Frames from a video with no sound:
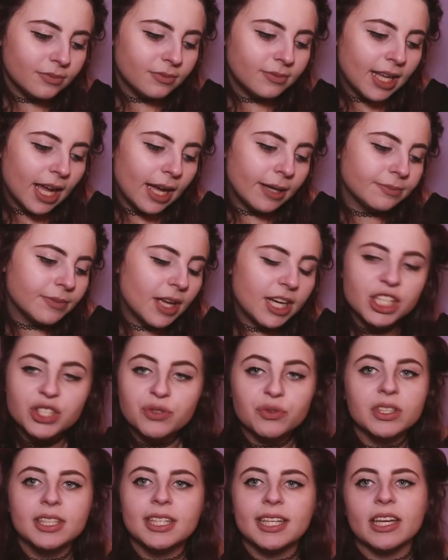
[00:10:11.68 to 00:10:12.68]
Yeah, I just
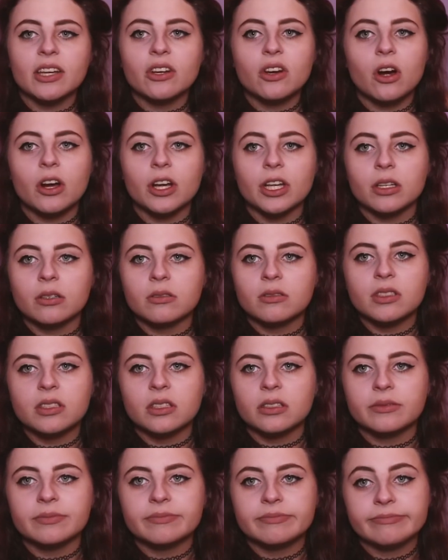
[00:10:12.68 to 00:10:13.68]
really hate cardio,
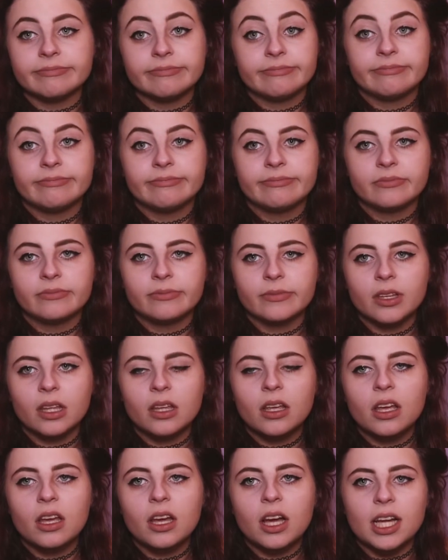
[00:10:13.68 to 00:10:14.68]
so
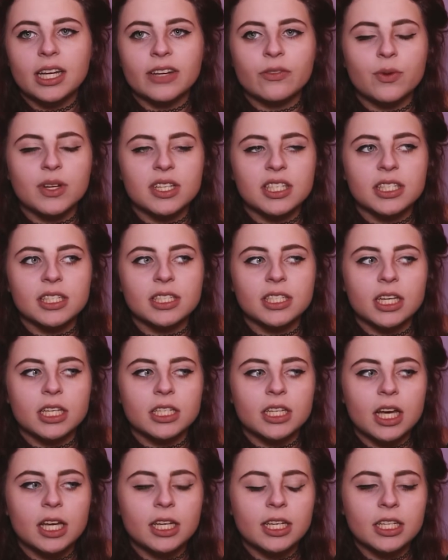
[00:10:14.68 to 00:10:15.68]
I lift weights
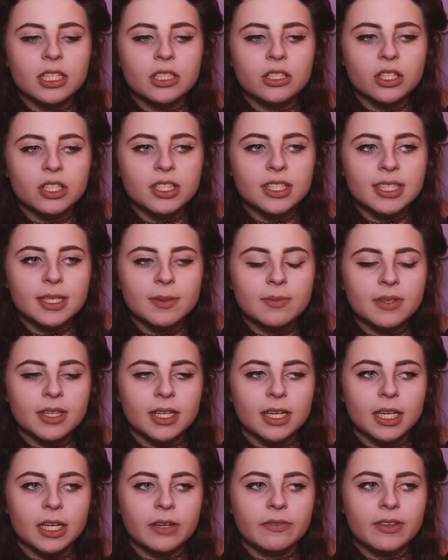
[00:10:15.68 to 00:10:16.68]
instead. And it does the same
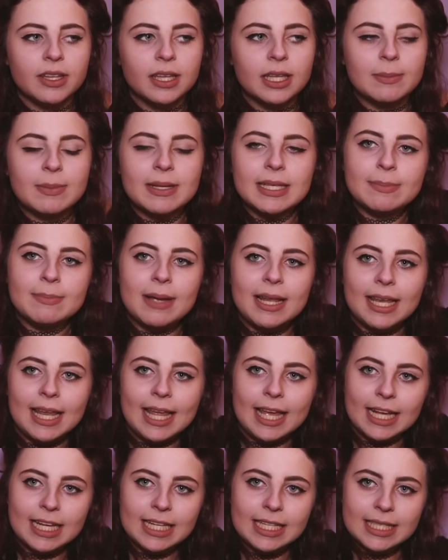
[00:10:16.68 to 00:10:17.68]
thing, and I feel it makes my
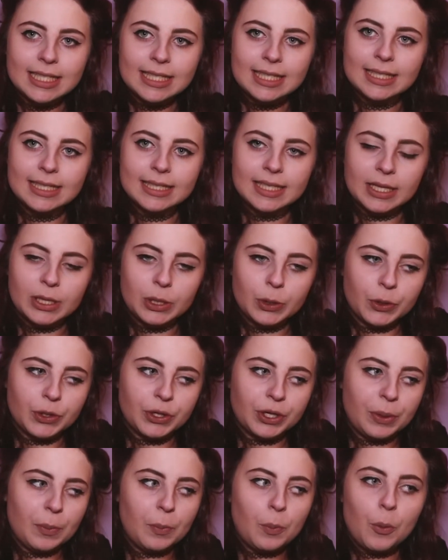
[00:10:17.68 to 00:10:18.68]
legs
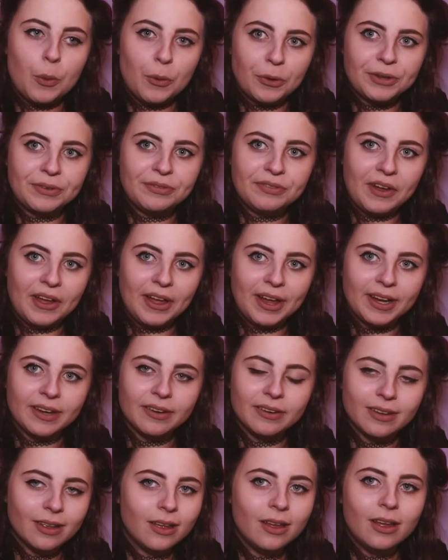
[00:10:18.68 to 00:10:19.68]
look more
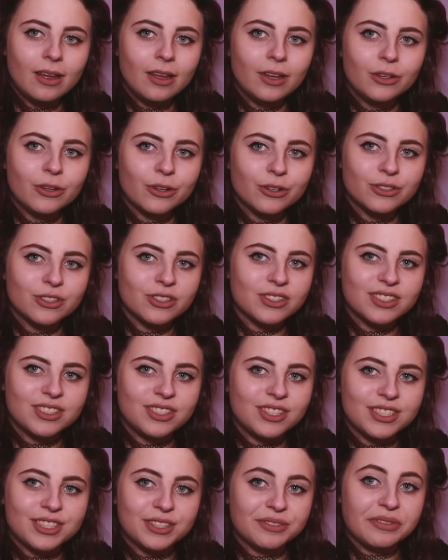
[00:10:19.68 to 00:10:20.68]
defined. Not
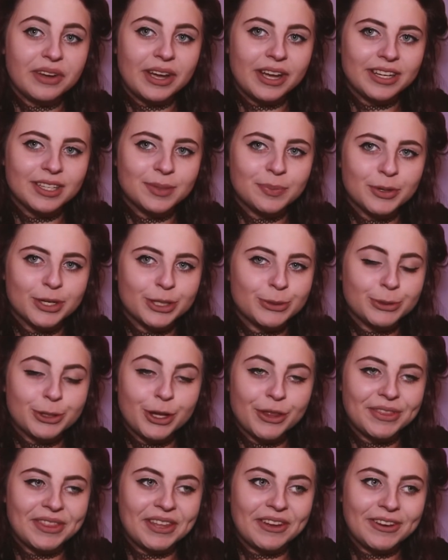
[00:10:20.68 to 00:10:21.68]
just defined, because we're
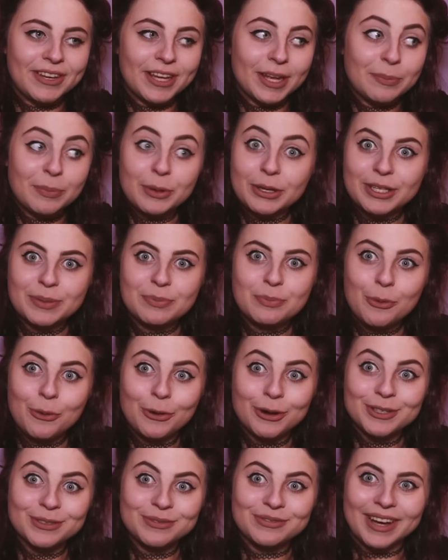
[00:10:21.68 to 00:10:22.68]
not there yet, but it's
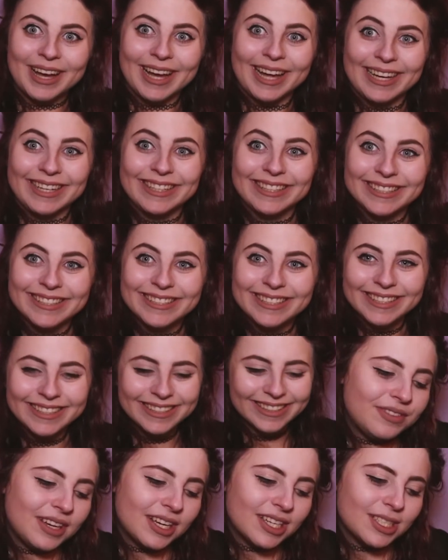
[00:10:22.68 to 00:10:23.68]
more defined.
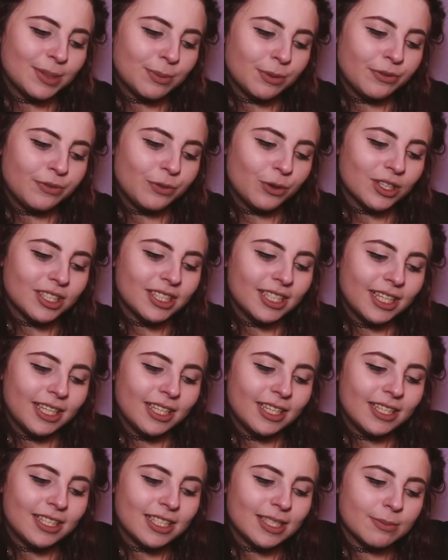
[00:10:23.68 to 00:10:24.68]
Fact number
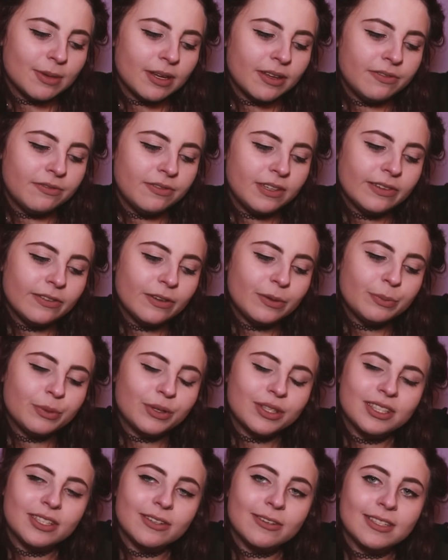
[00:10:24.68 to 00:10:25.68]
14 is my favourite
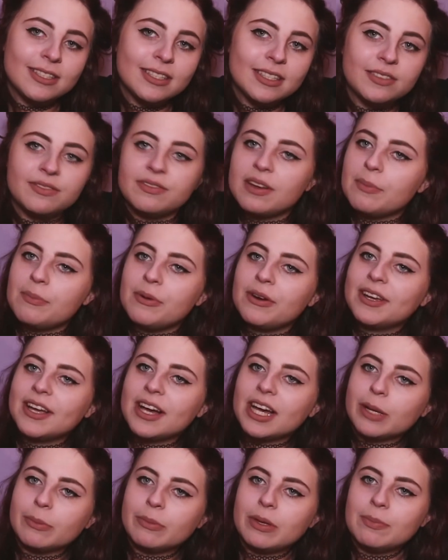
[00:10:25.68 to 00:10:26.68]
book series is Vampire
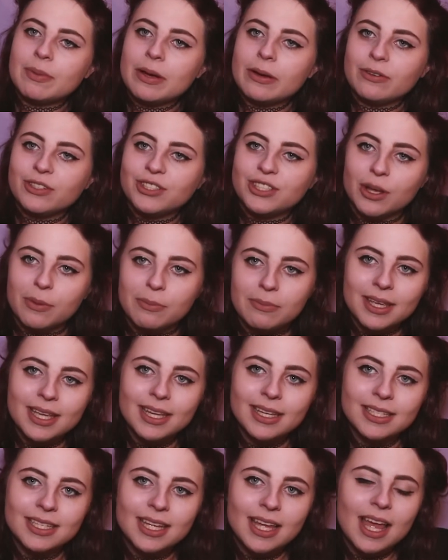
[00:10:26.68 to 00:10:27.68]
Academy by Rochelle
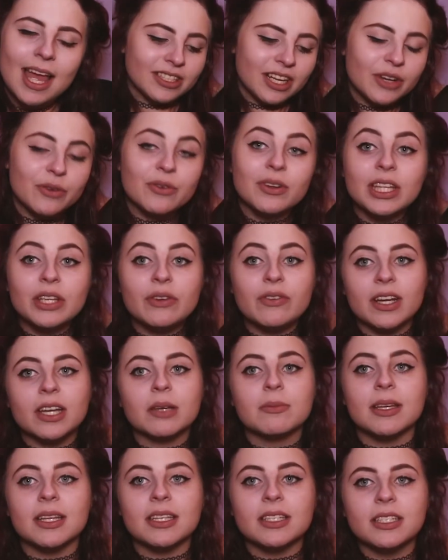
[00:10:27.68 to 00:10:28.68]
Mead. I really
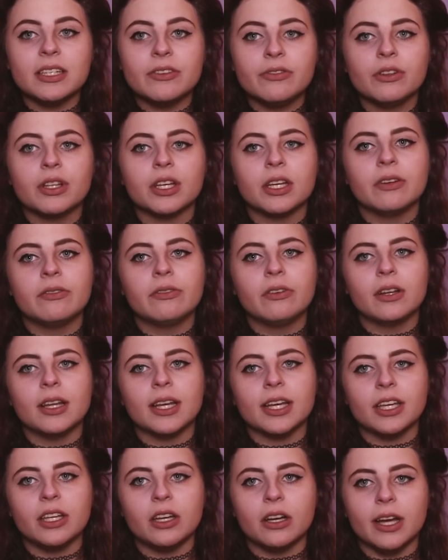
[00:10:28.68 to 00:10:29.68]
recommend it if you're looking for
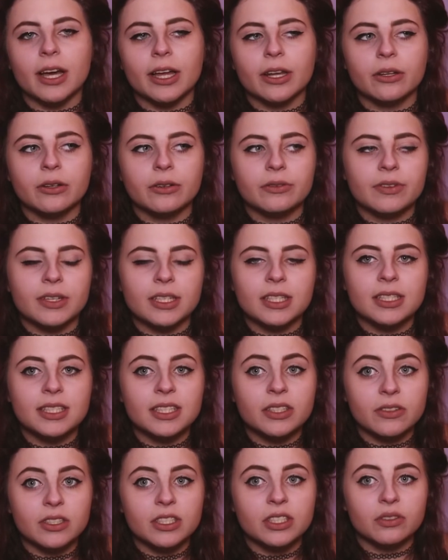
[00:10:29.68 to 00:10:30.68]
like a young adult fantasy
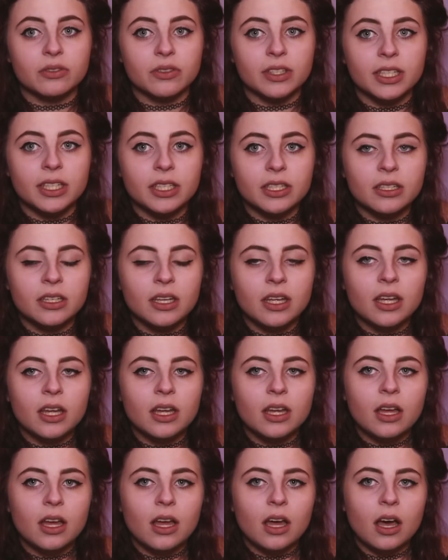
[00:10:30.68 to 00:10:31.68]
series to read.
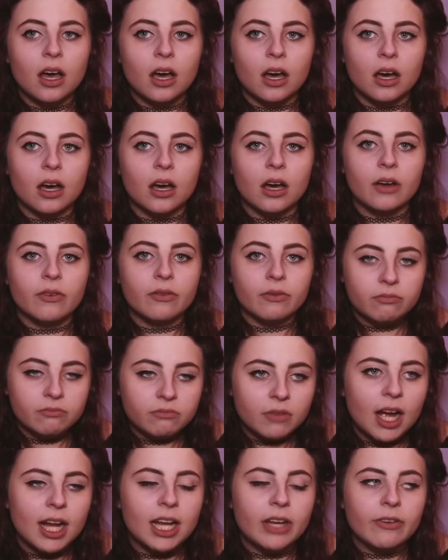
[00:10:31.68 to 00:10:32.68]

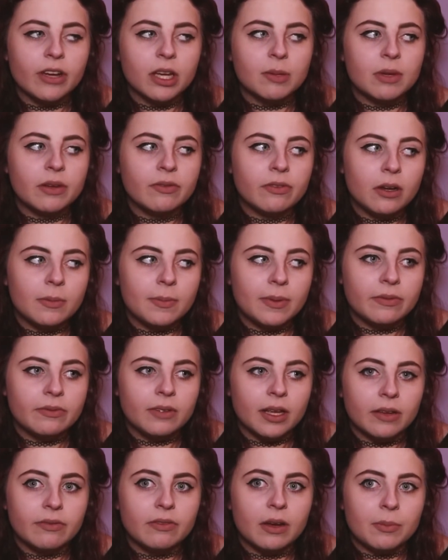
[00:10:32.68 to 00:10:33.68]
Highly recommend
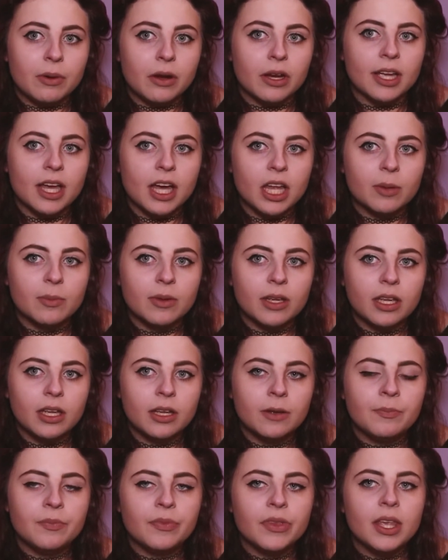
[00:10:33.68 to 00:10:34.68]
Vampire
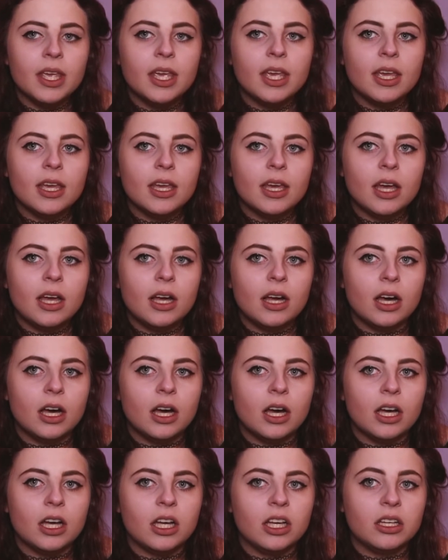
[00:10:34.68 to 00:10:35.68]
Academy.
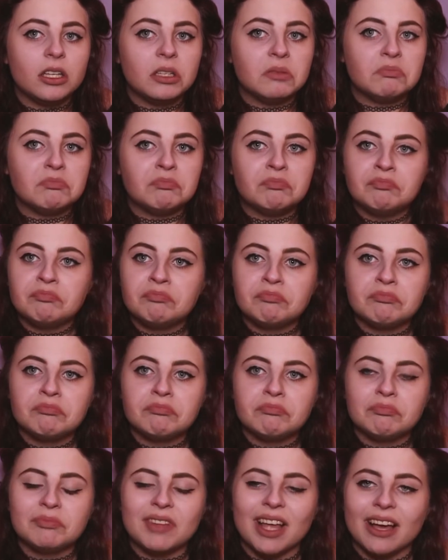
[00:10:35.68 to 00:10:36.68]

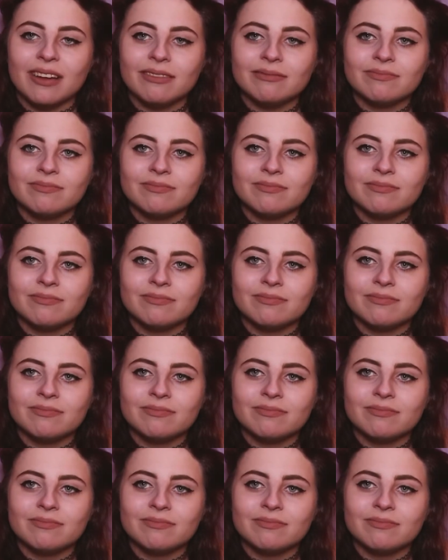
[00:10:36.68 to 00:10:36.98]
Yeah.